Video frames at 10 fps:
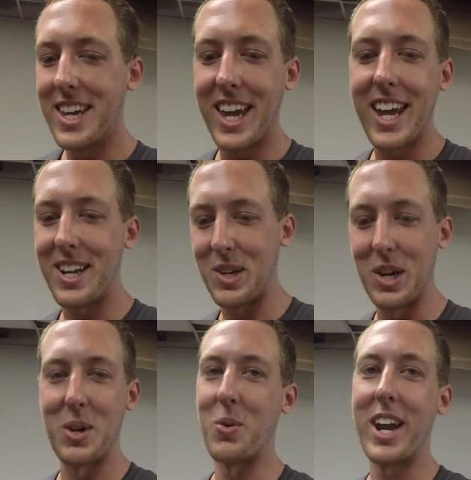get
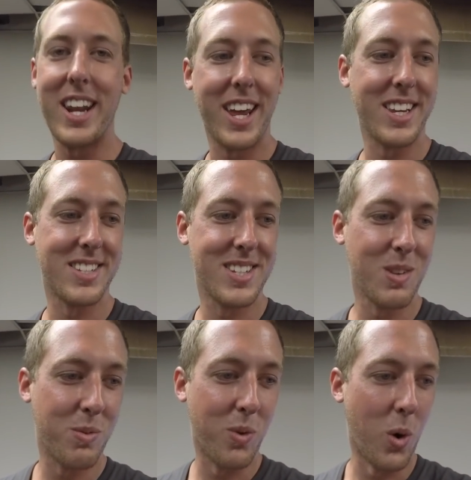good readings
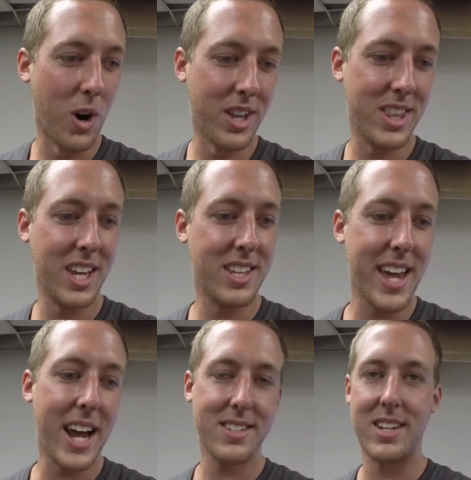for the
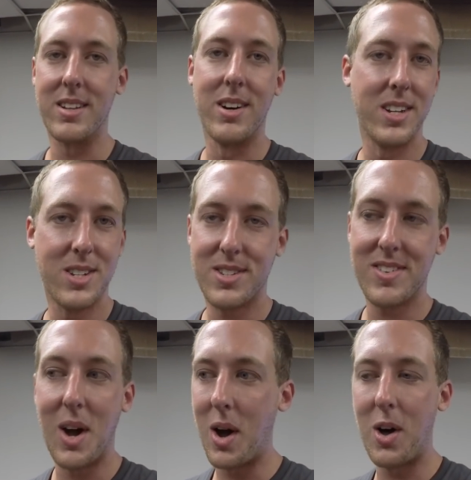tax signal. just
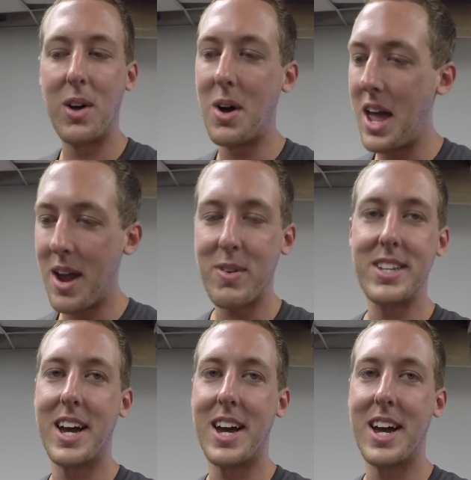all every